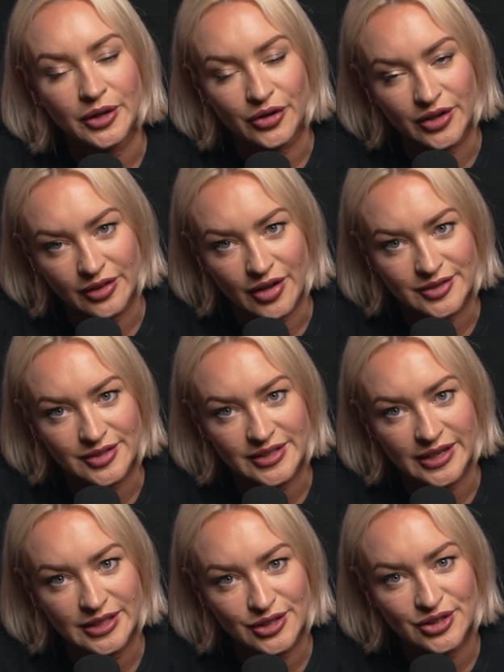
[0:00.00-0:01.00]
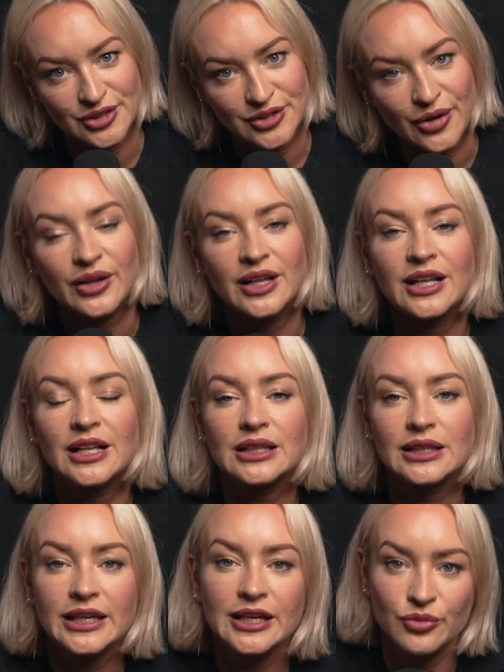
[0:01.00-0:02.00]
already lost the citation. So
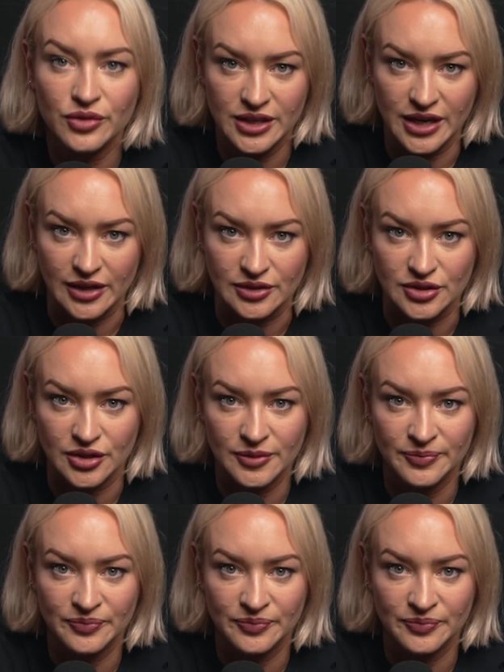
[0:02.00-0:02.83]
lead with the answer.